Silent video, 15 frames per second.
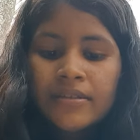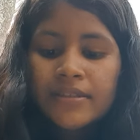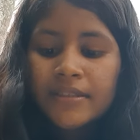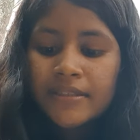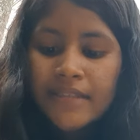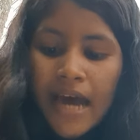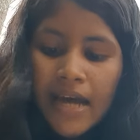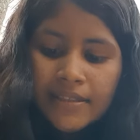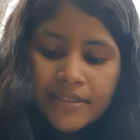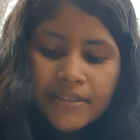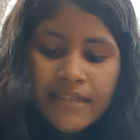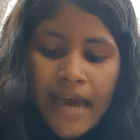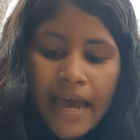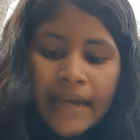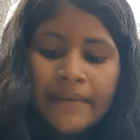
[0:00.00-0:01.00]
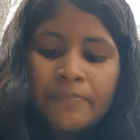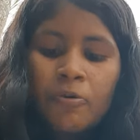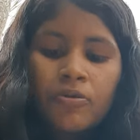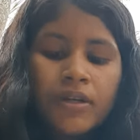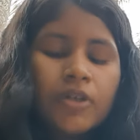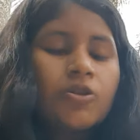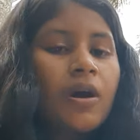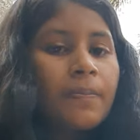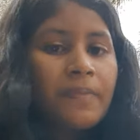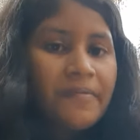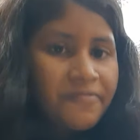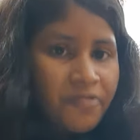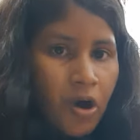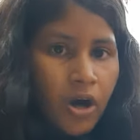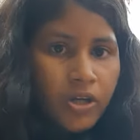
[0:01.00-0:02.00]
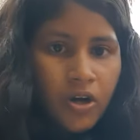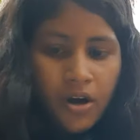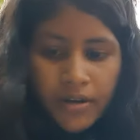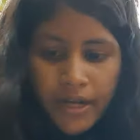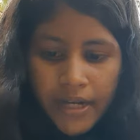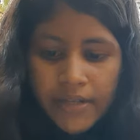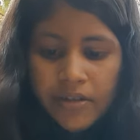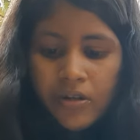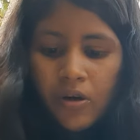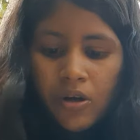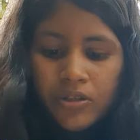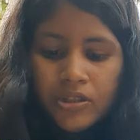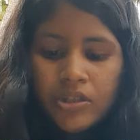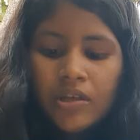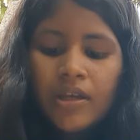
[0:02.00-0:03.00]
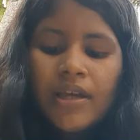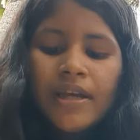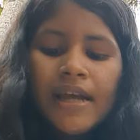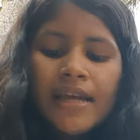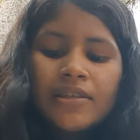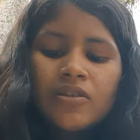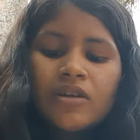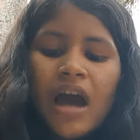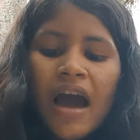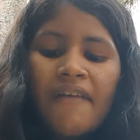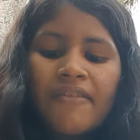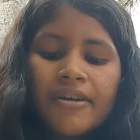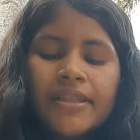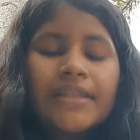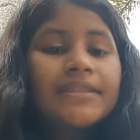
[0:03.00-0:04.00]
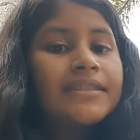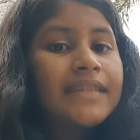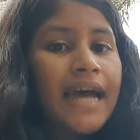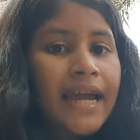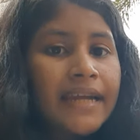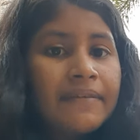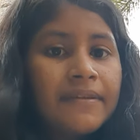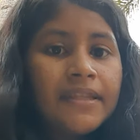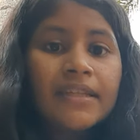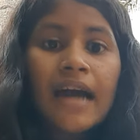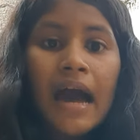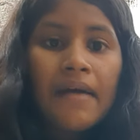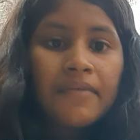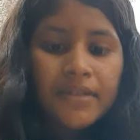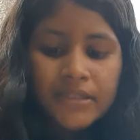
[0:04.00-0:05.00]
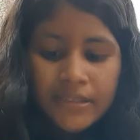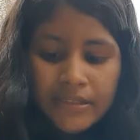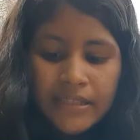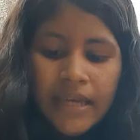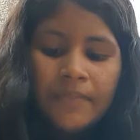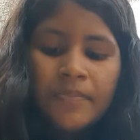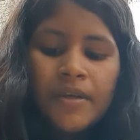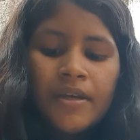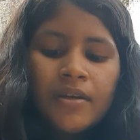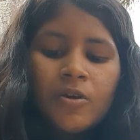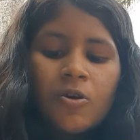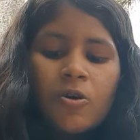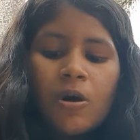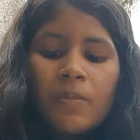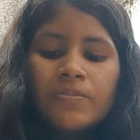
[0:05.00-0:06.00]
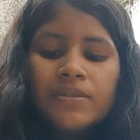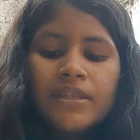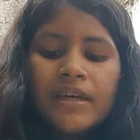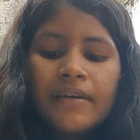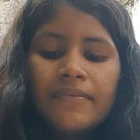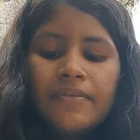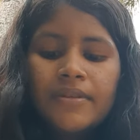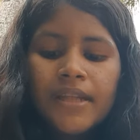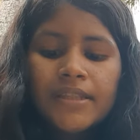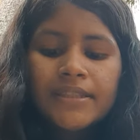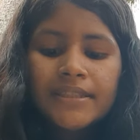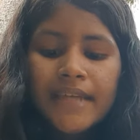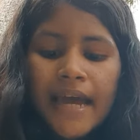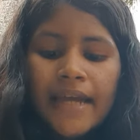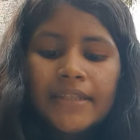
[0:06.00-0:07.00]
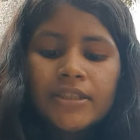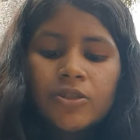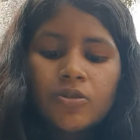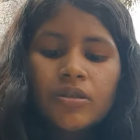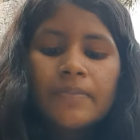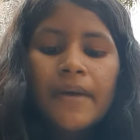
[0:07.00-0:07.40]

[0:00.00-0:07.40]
glass slide. Put a drop of water on it also. So cover the slide with a cover slip. Observe the slide through the